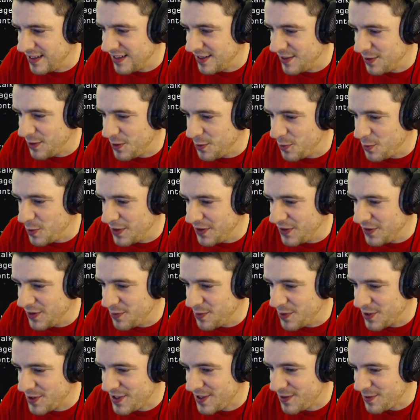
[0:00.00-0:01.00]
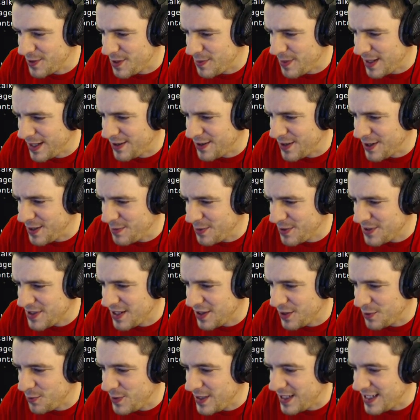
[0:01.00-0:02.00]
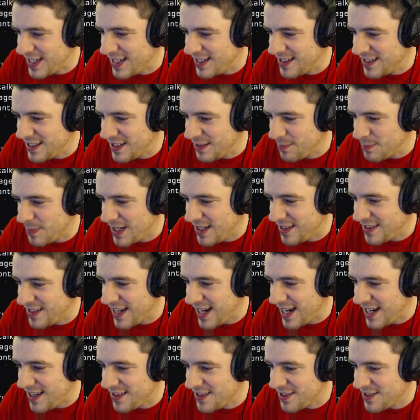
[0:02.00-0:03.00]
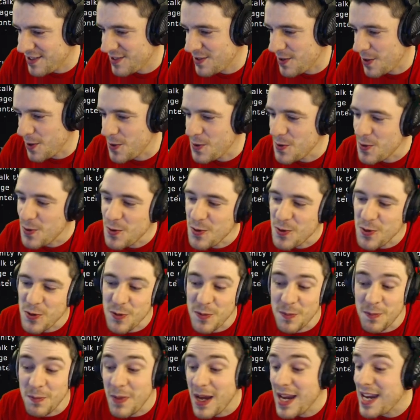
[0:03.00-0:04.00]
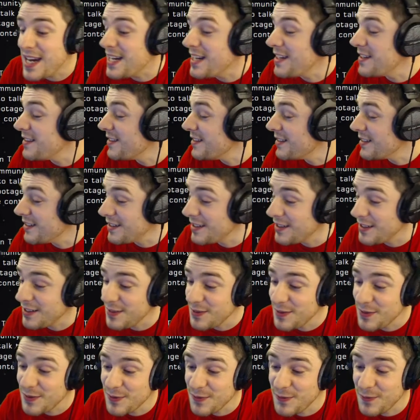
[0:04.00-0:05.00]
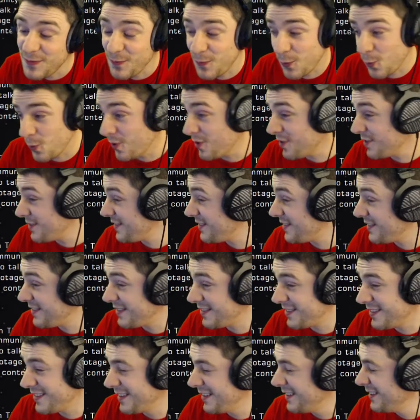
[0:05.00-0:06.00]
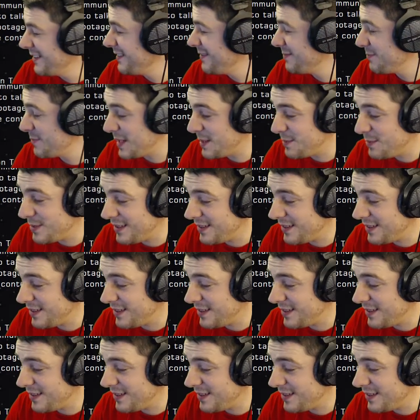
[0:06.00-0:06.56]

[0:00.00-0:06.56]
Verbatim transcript: one to watch now. Commander Humbo sent the week ending May the 8th, so May the 4th? Maybe,